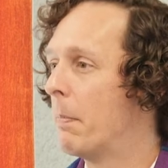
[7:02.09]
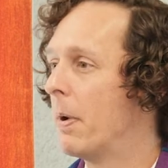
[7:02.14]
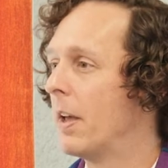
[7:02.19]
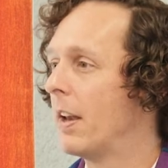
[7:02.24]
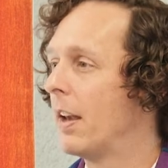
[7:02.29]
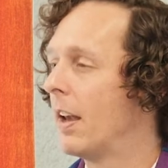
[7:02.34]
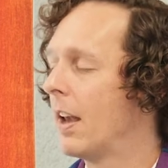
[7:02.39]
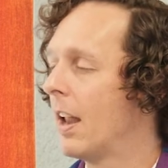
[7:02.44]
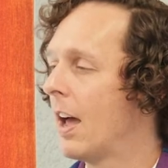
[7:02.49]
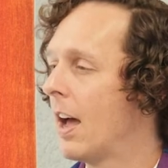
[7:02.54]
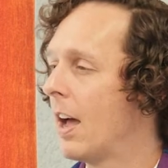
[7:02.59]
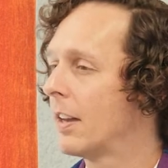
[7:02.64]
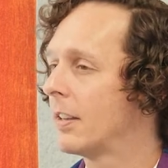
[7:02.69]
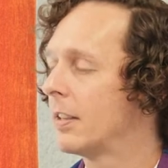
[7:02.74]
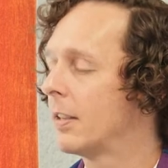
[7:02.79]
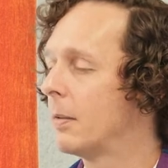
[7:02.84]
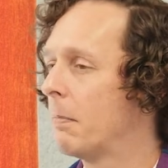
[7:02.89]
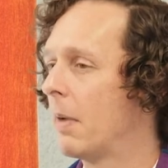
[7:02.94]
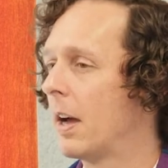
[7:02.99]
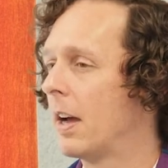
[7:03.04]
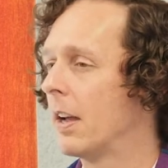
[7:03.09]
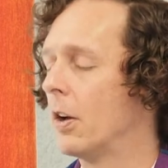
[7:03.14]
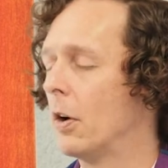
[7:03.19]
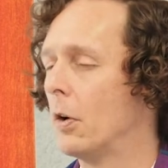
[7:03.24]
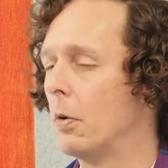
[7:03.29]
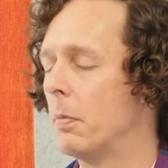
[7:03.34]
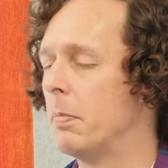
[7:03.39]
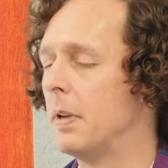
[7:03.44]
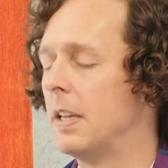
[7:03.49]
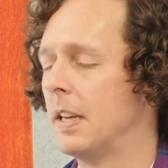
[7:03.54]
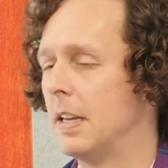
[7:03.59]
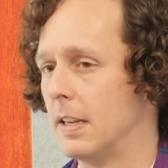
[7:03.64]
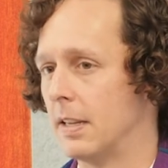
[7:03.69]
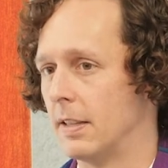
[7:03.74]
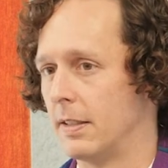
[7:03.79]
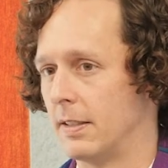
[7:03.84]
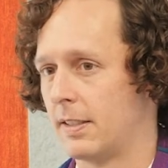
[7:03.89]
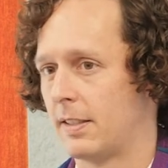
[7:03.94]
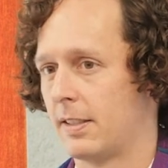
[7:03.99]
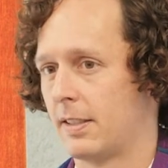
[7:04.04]
but not my
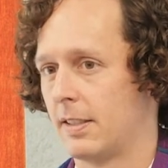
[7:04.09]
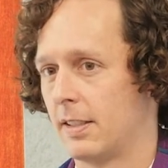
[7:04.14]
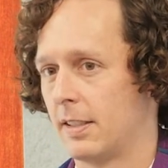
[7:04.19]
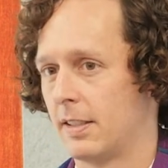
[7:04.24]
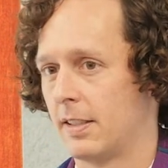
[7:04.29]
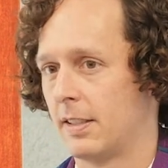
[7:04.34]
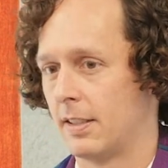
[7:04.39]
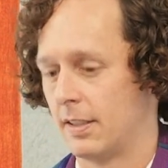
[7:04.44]
obedience."